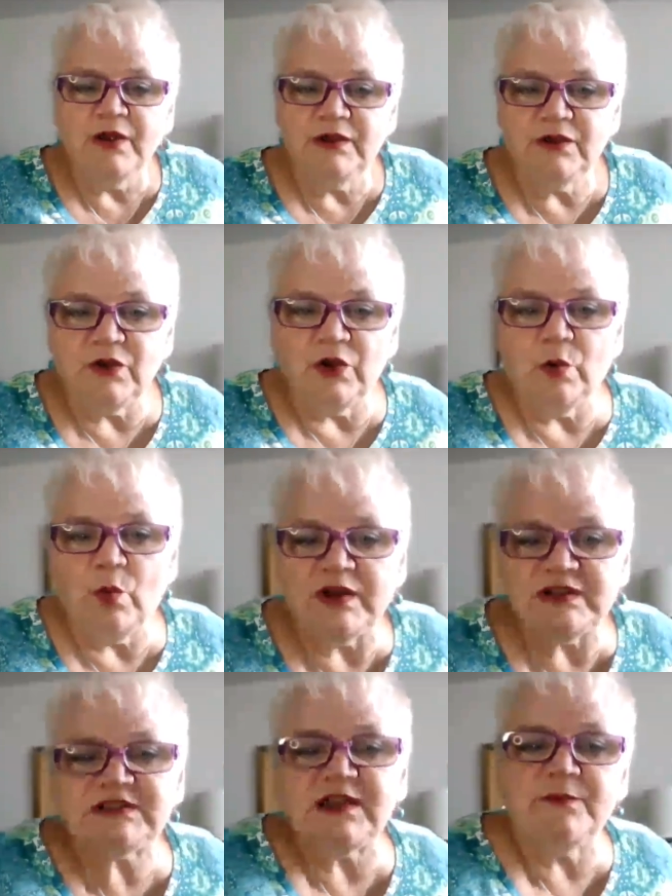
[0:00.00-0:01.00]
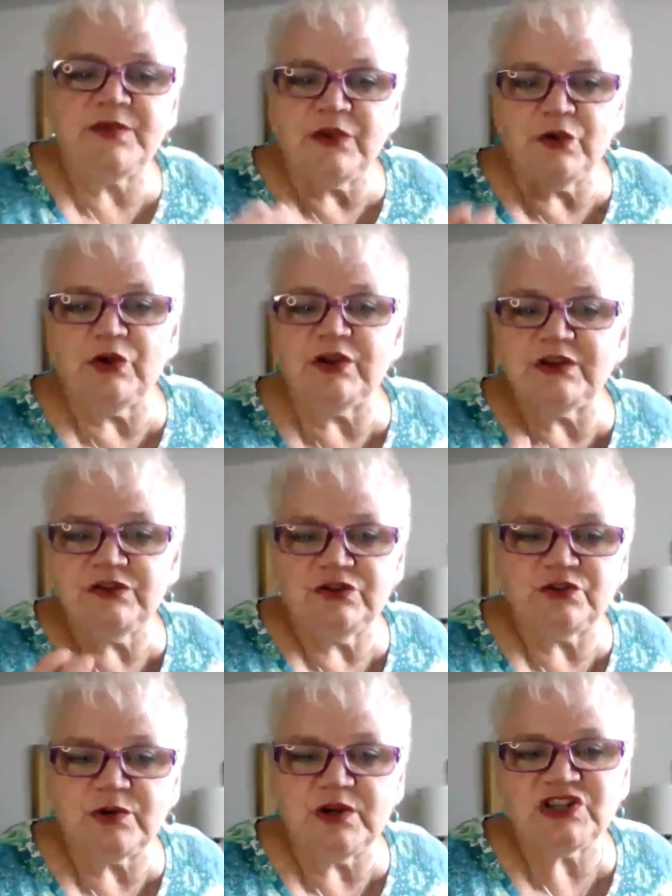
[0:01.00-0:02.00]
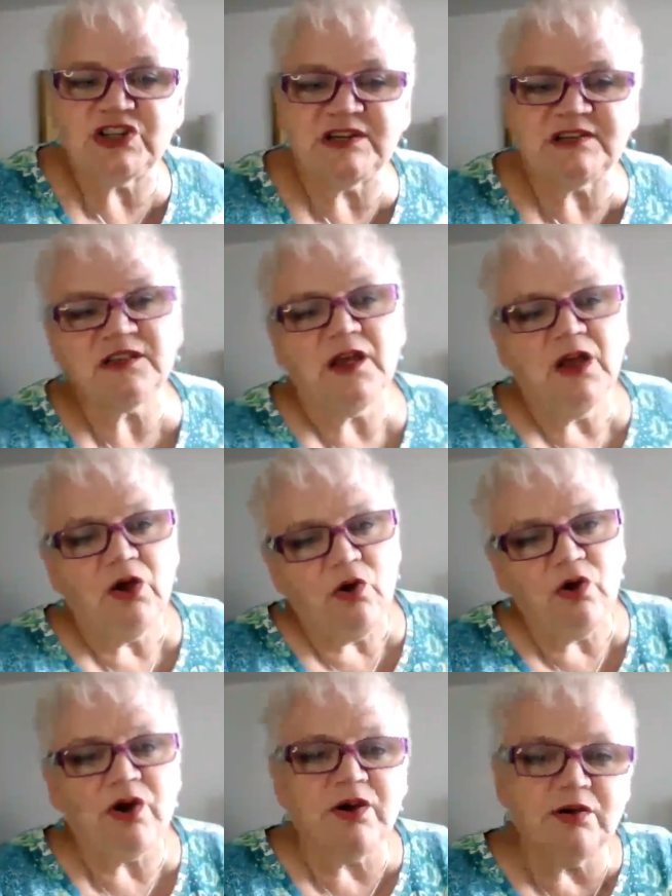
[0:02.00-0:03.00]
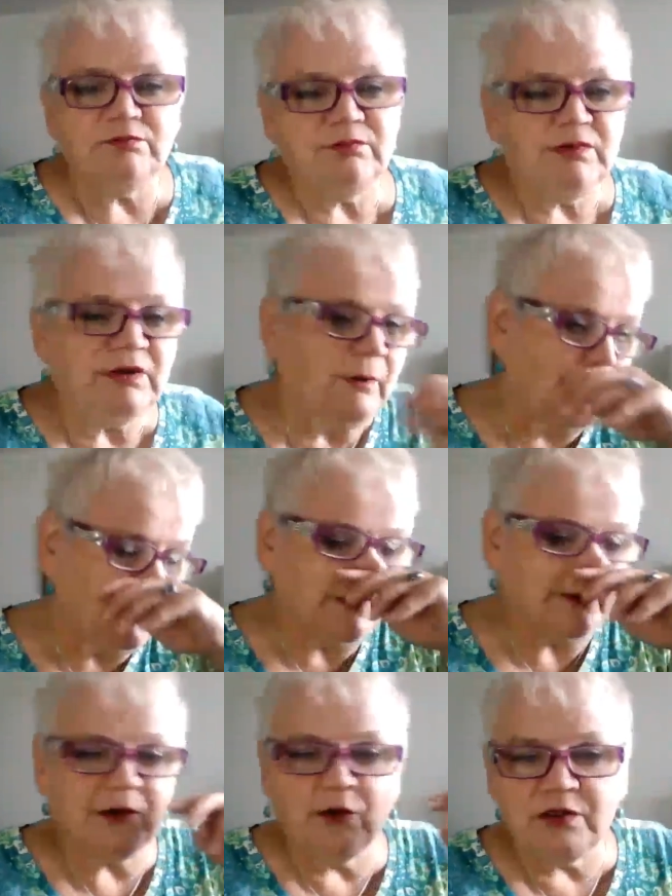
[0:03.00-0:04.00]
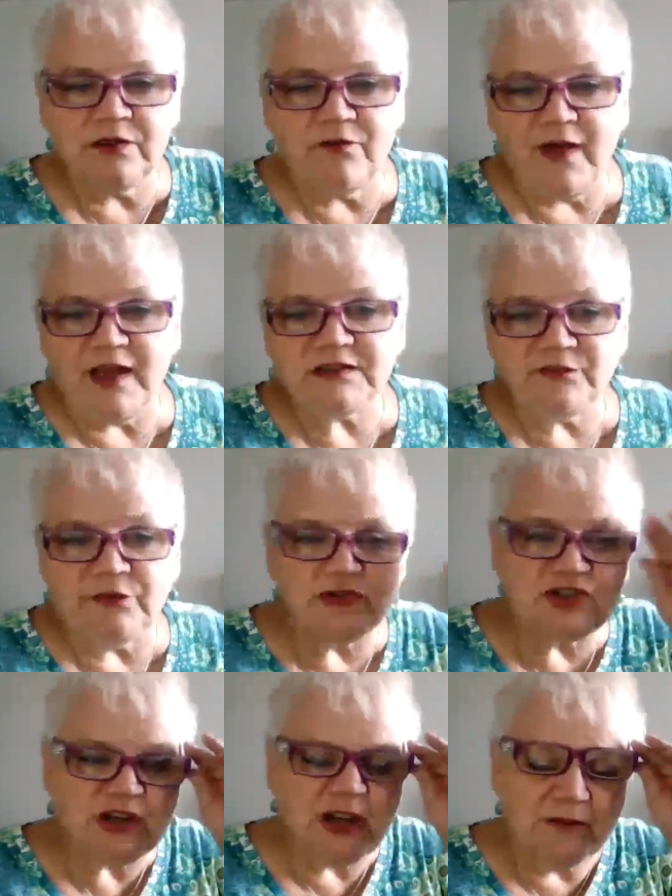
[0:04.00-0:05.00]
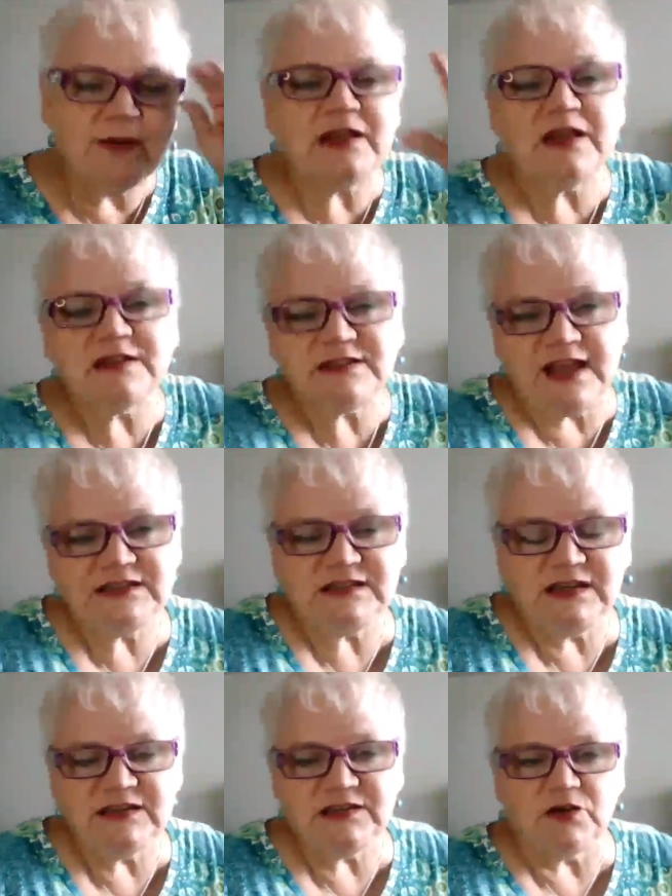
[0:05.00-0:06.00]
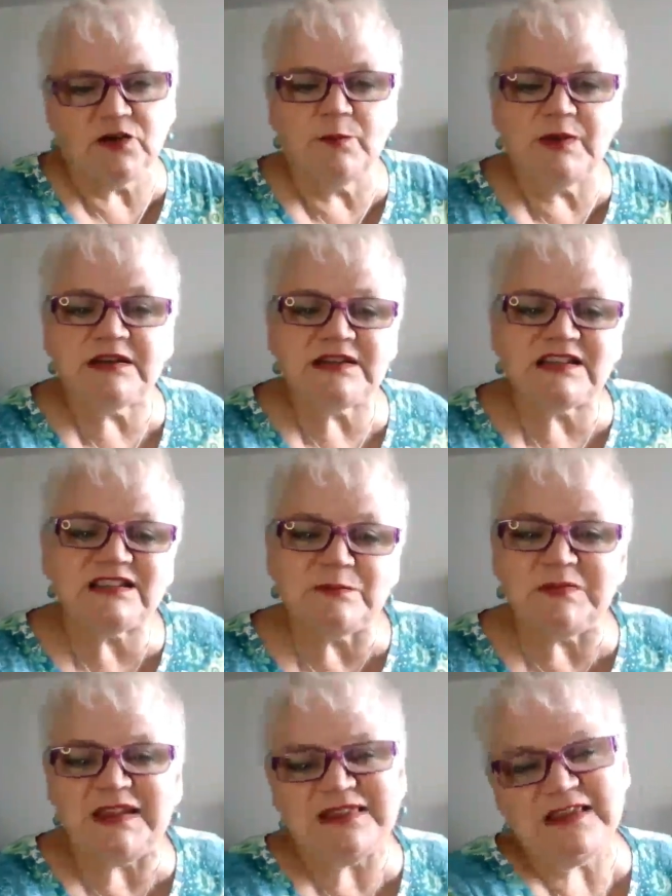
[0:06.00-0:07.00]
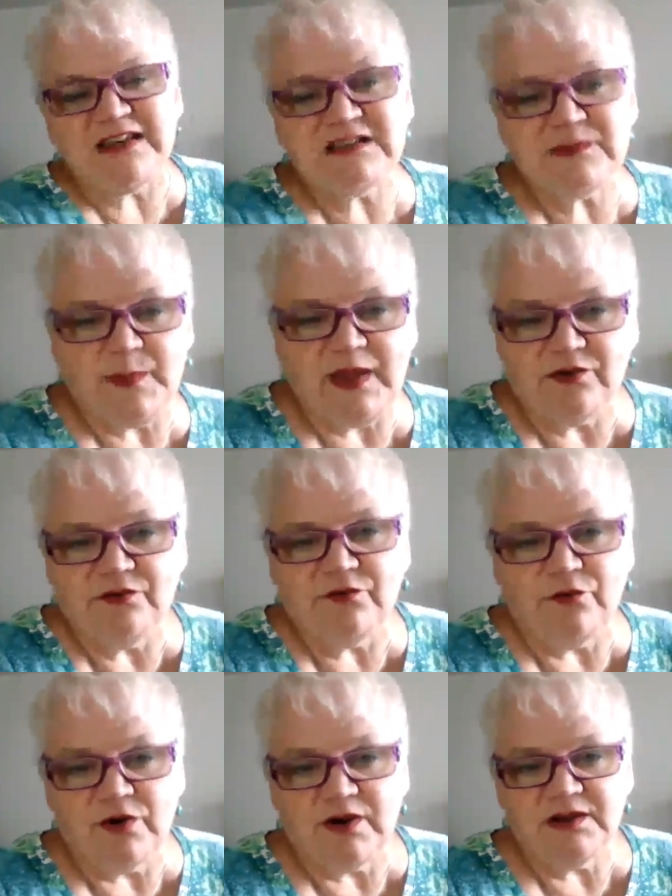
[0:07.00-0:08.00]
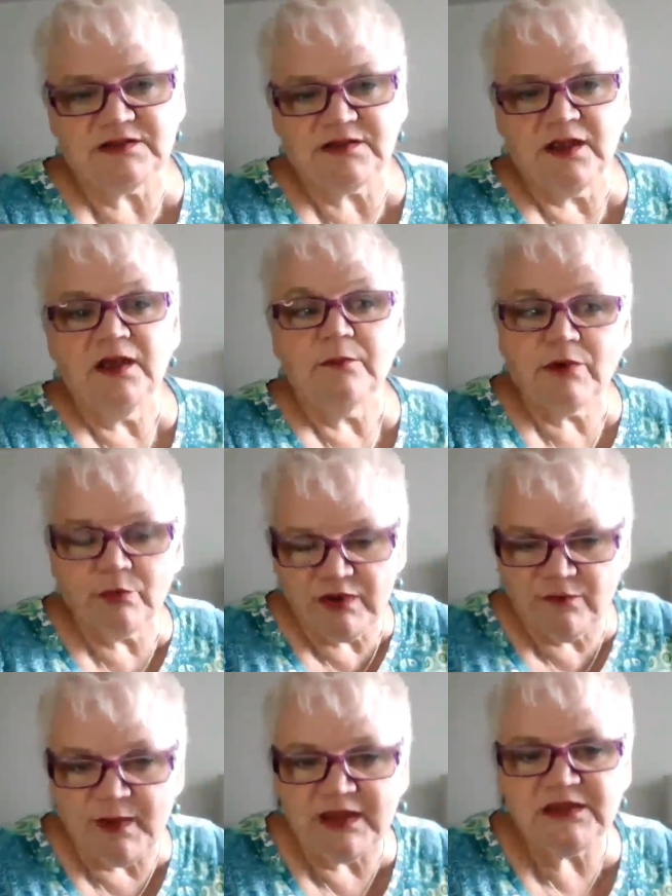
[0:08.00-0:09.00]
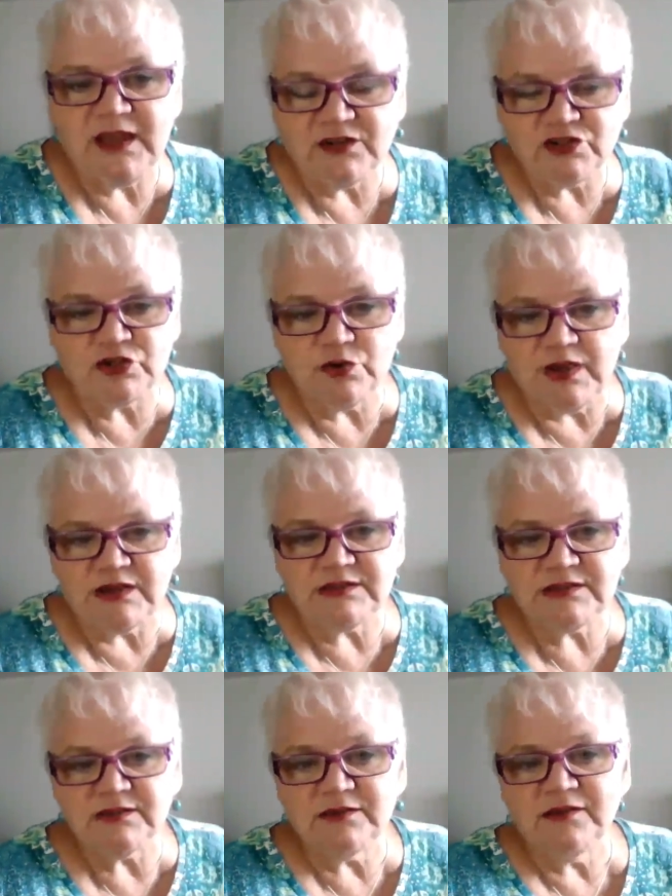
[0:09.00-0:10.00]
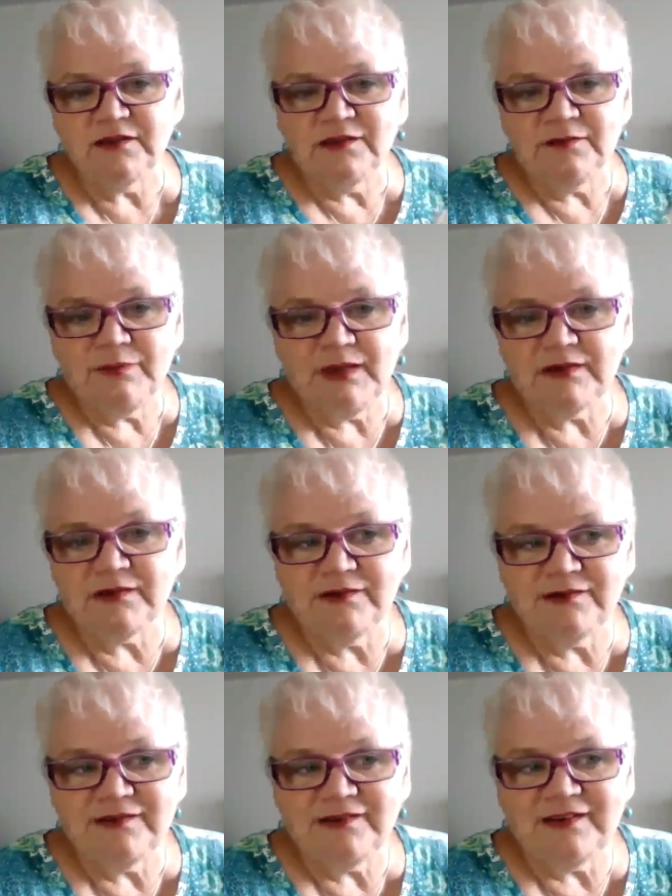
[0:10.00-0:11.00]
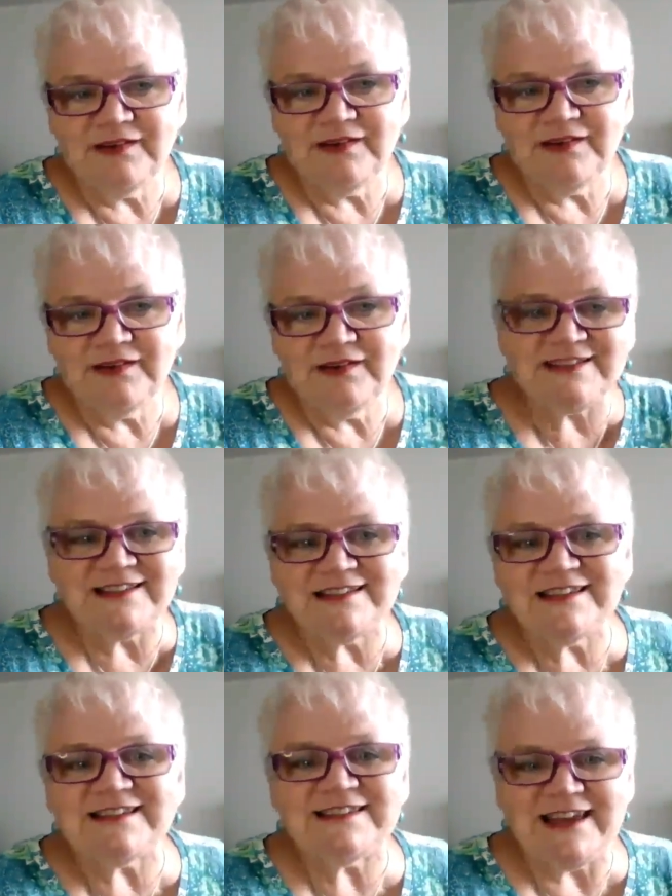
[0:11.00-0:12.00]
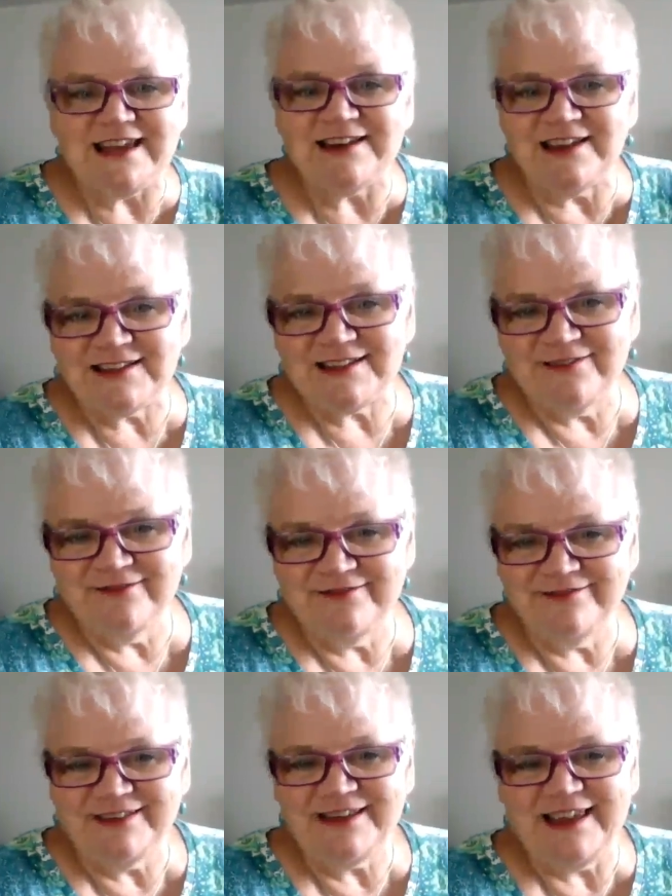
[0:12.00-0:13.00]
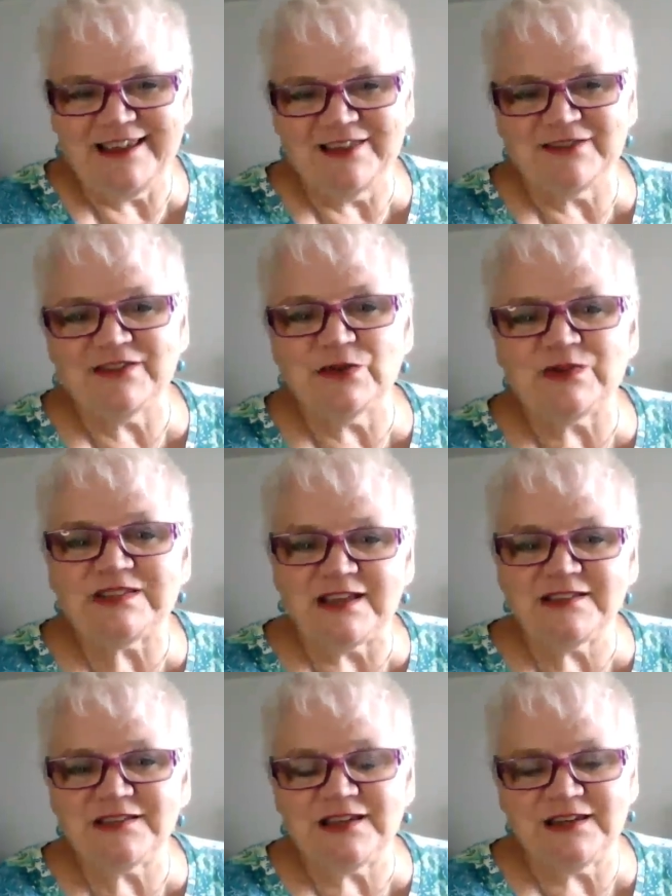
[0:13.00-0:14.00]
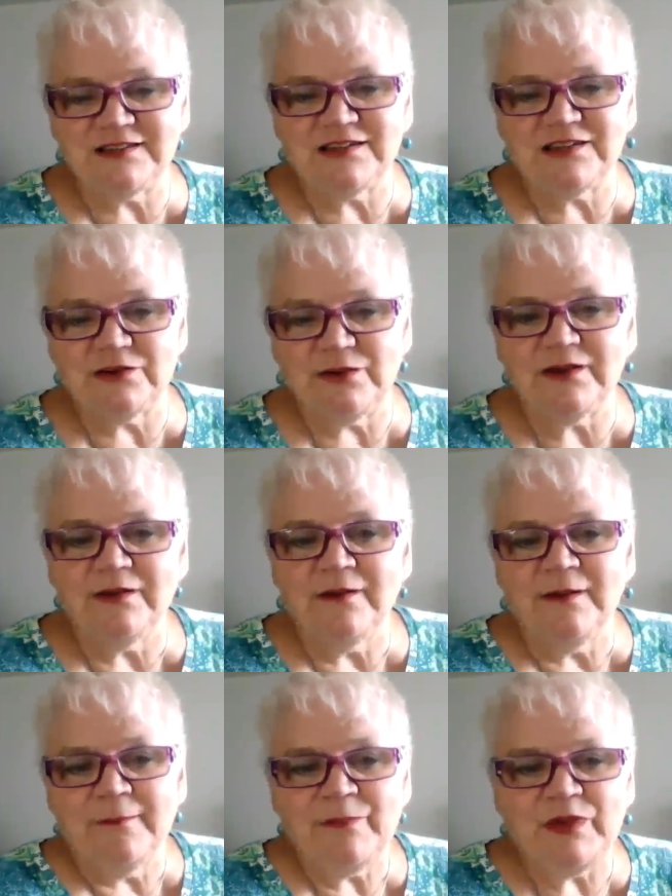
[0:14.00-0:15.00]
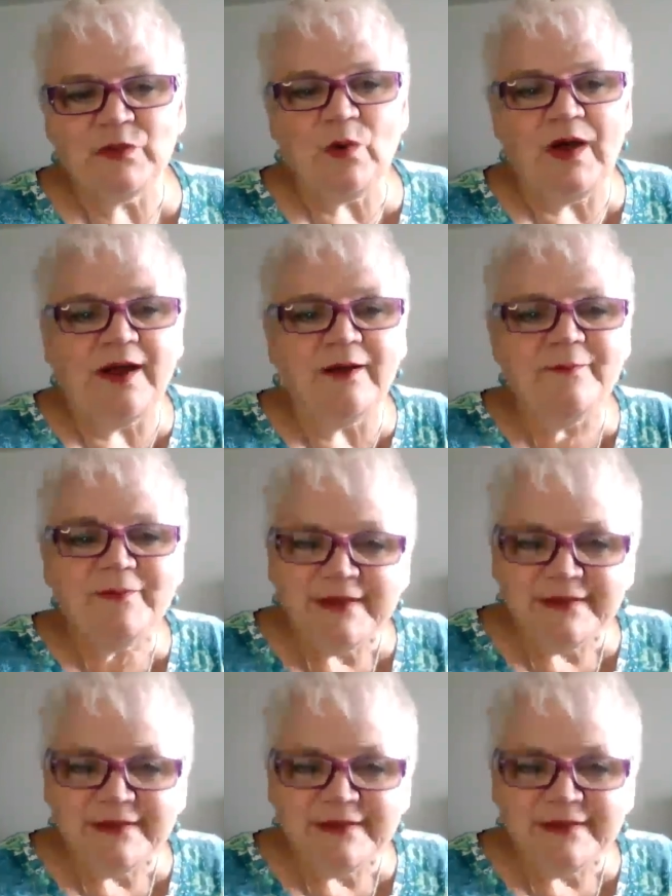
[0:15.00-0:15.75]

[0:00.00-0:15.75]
you know what's something good and nutritious or, you know, are we going to go to the fast food chain? Because that's easier, but it doesn't mean that it's better for us. But we've made that choice. But it doesn't sustain us. It, there's no sustenance to it. Meanwhile,